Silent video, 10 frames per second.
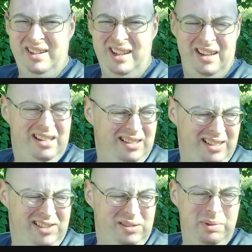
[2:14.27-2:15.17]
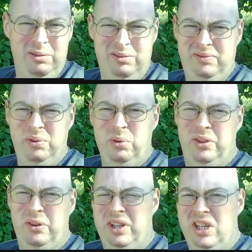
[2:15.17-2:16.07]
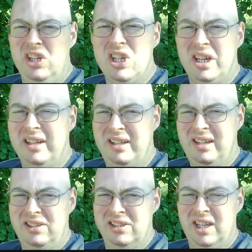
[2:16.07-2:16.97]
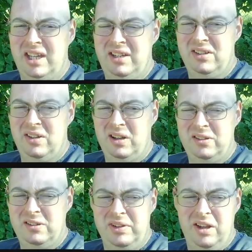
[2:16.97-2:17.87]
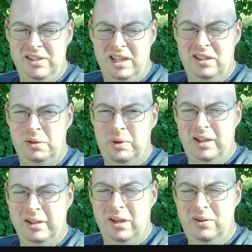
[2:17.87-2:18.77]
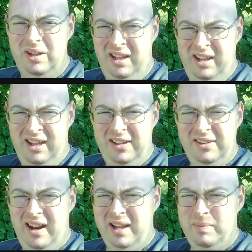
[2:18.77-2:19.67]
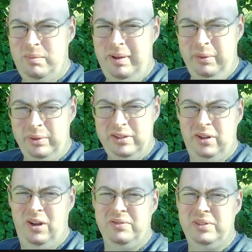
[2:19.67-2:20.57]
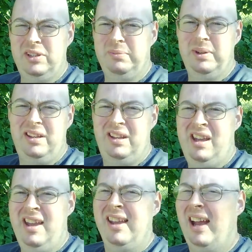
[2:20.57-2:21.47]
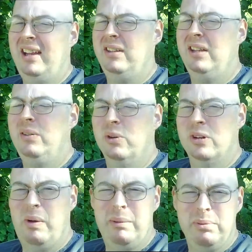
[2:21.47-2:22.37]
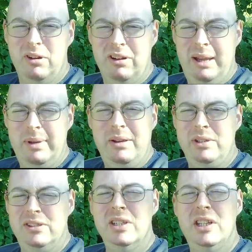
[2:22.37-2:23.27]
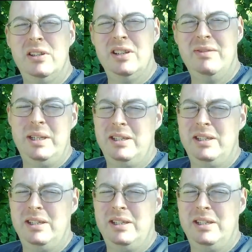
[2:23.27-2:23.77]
You it's about 4.30ish. Just got done talking to the fiance a little while ago. Thought I'd come up back with the dog for a little bit. I did order my programming, which is going to give